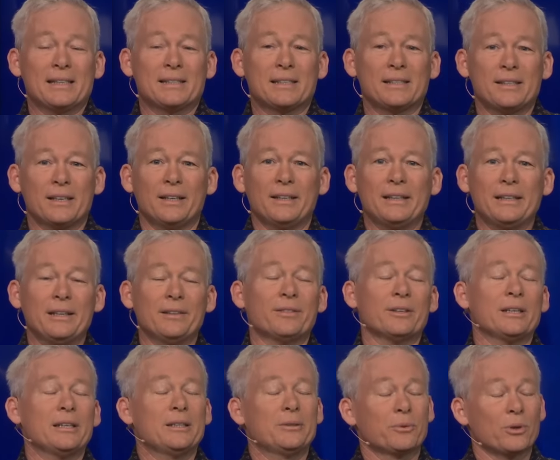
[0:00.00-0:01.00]
Has he done
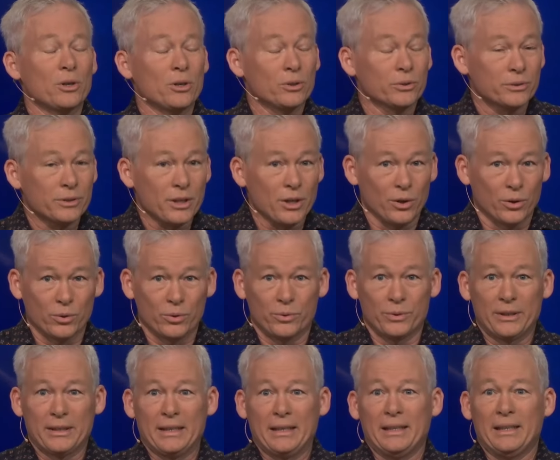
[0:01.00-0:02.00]
anything wrong?
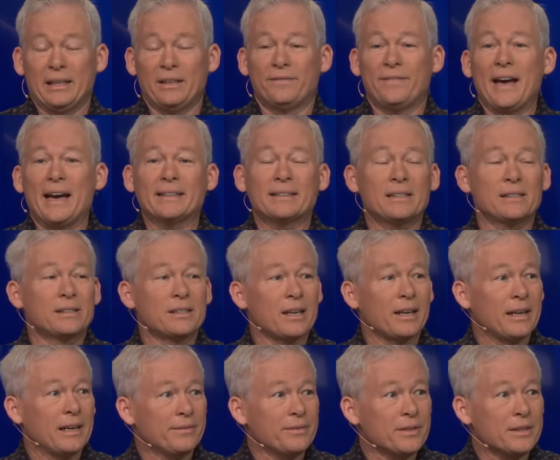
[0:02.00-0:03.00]
No. In fact, he's
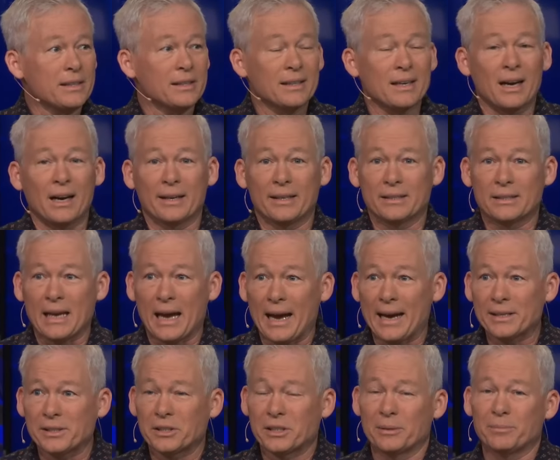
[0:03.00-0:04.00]
done everything God has
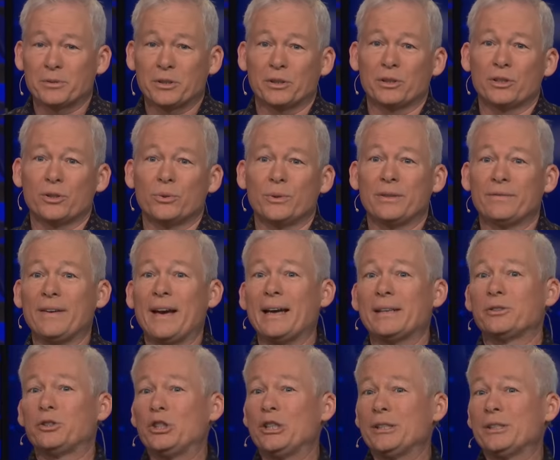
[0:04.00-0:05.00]
asked him to do. In
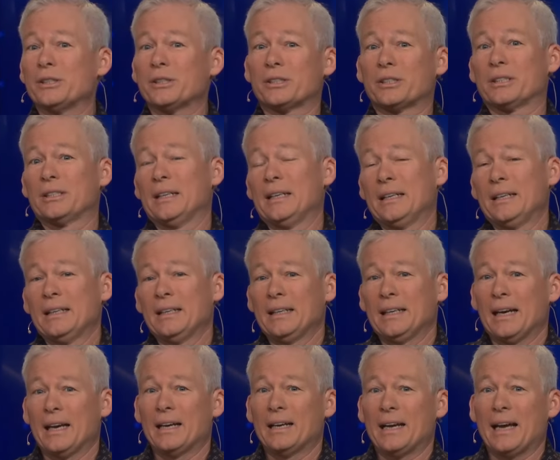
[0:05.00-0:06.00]
fact, Jesus
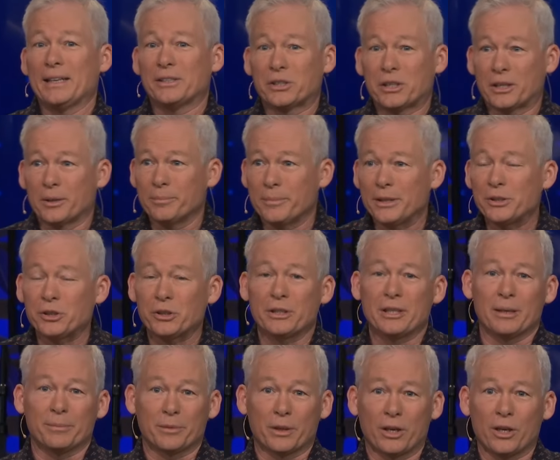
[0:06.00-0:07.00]
has
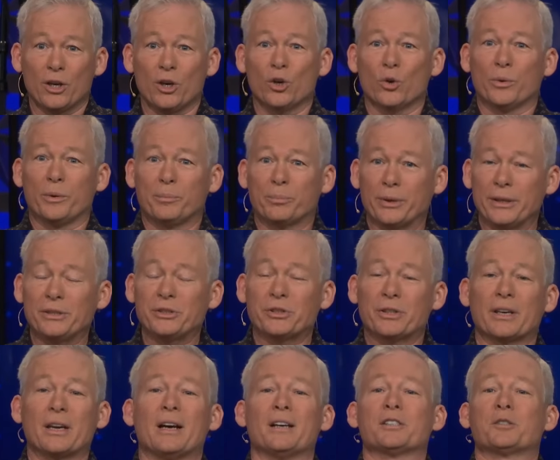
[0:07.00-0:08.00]
commissioned him to go and preach
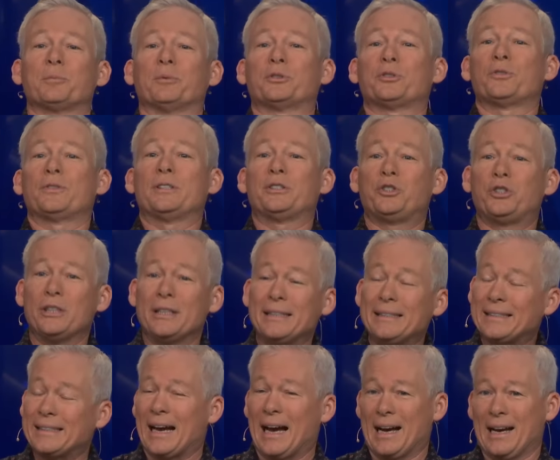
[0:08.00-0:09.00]
the gospel to the
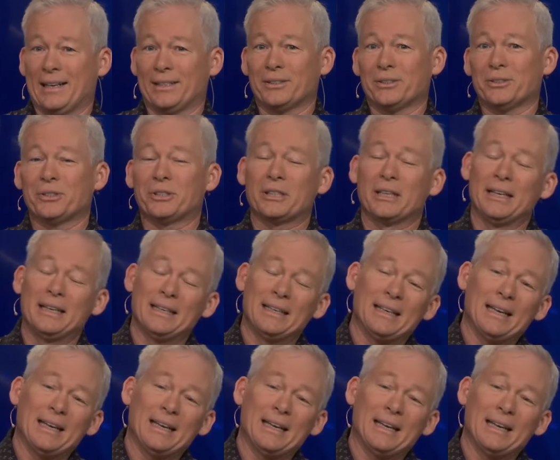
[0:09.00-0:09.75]
Gentiles